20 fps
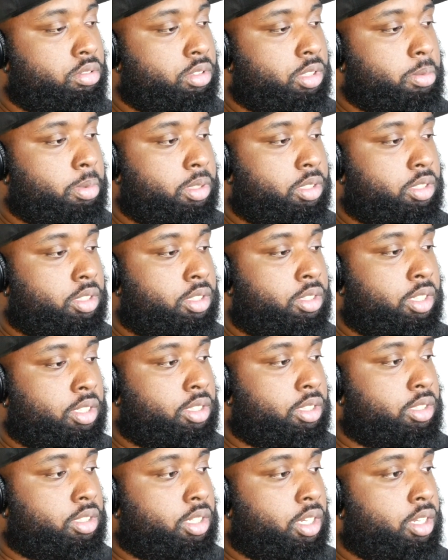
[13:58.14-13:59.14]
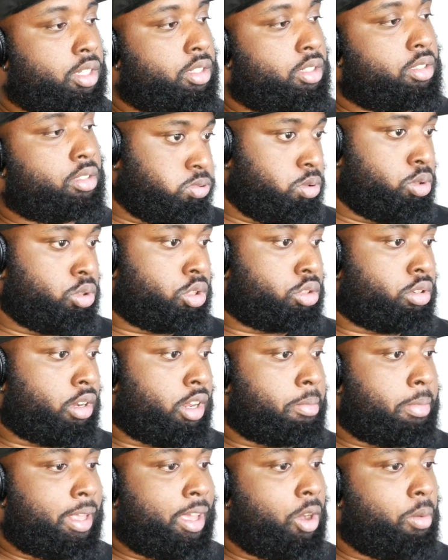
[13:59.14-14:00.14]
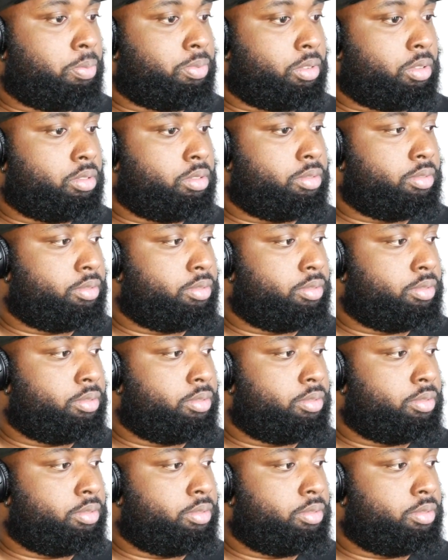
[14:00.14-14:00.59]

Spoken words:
Everybody should stick to this guy. He's trying to be helpful.